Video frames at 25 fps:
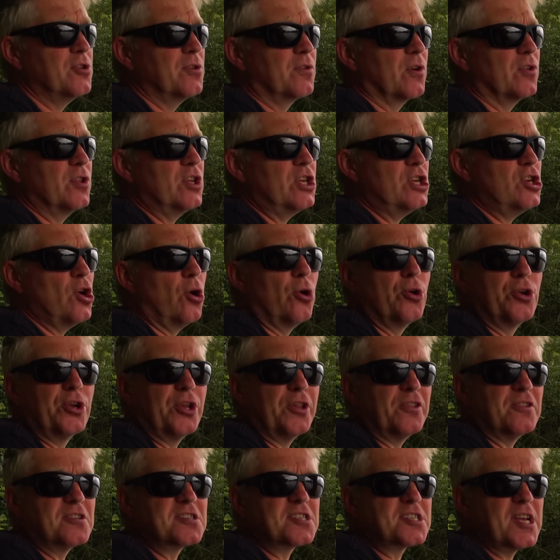You've got the Yonne
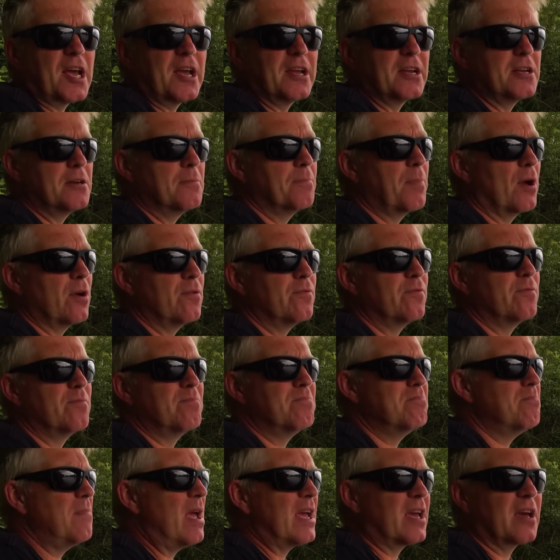and the Seine, both
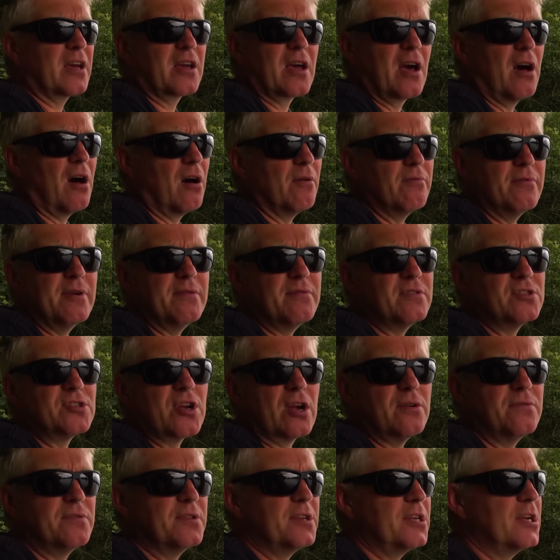mega cart rivers
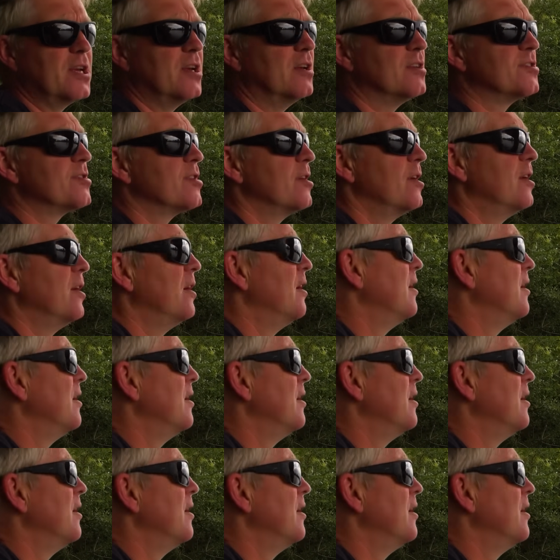over the years.